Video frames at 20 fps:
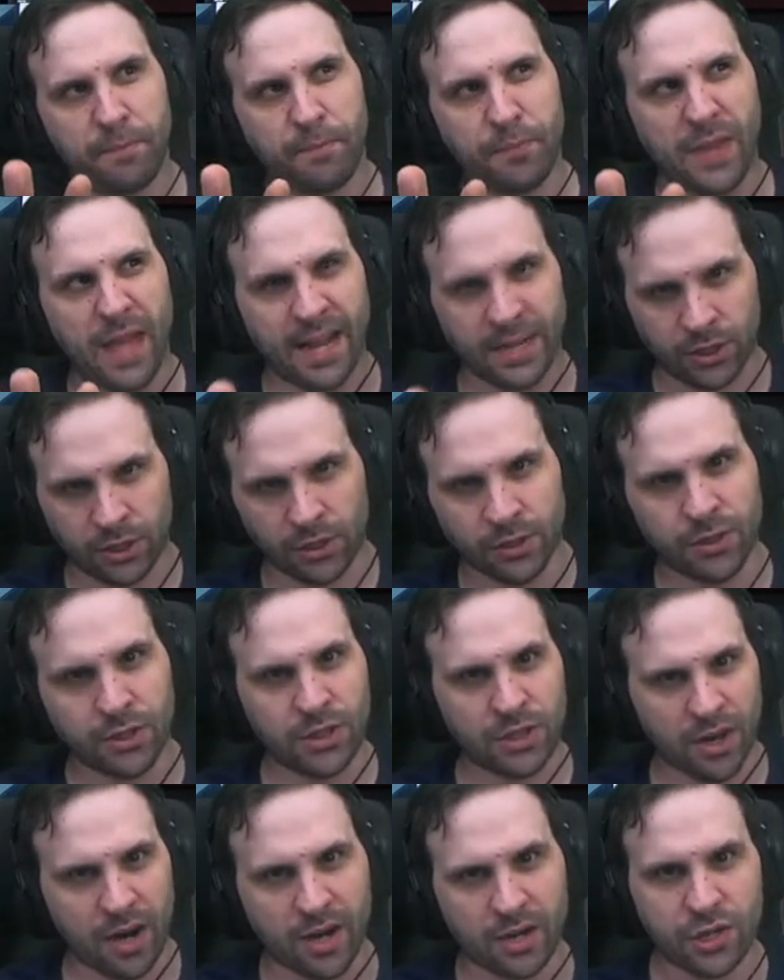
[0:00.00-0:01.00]
exclude
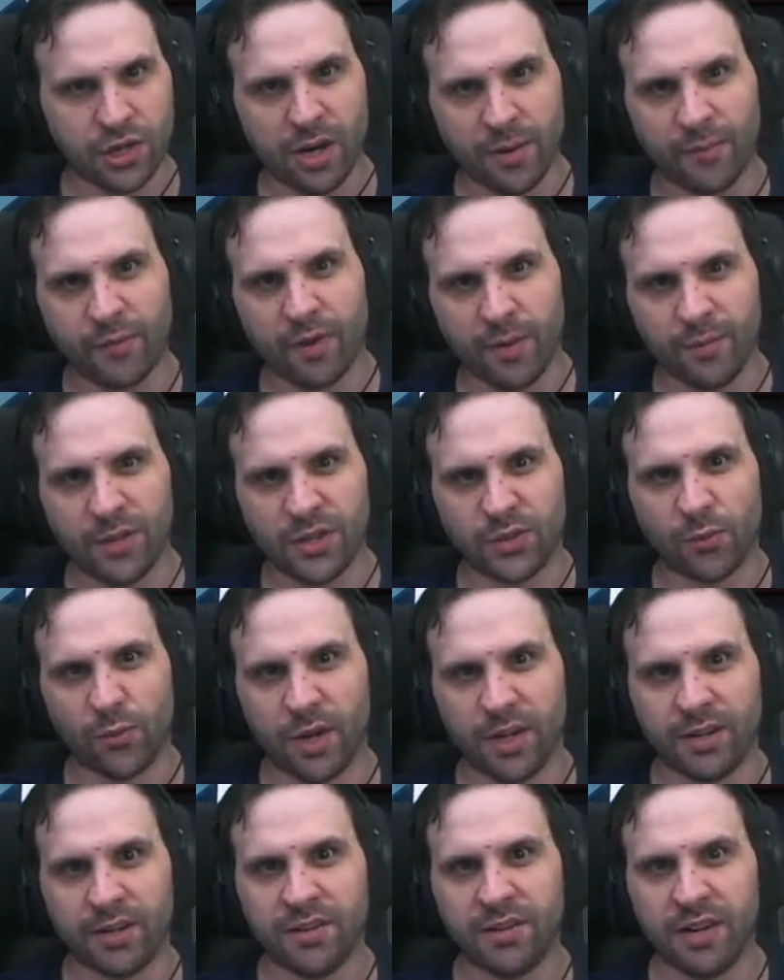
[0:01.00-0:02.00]
Starship from this
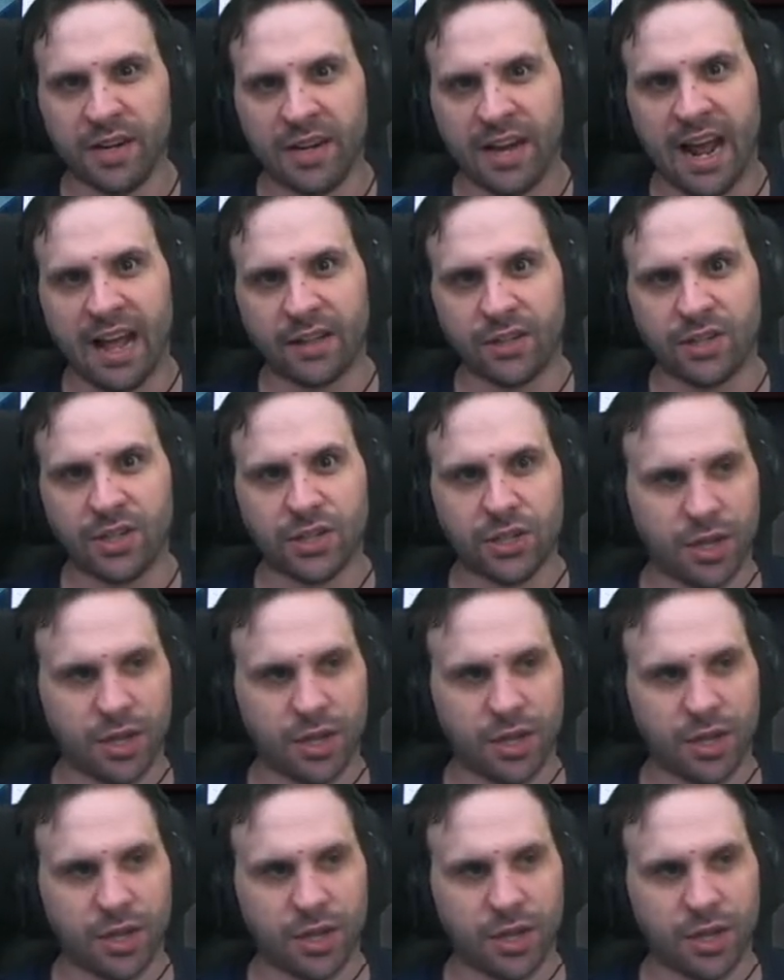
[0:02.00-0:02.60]
one analogy,